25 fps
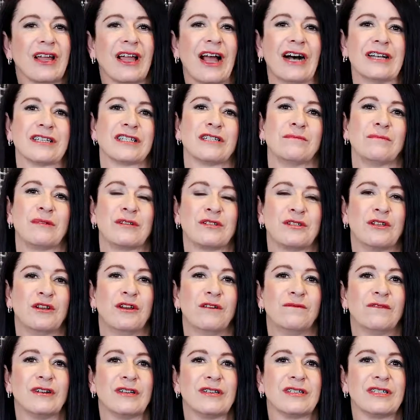the customer
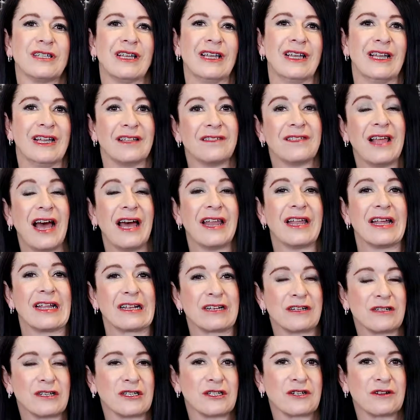service in that
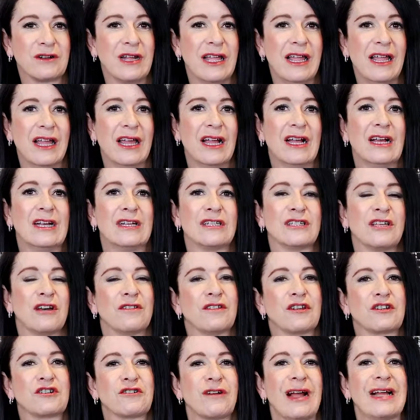industry. So
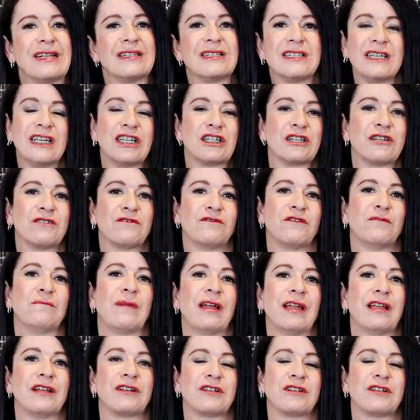the transition for me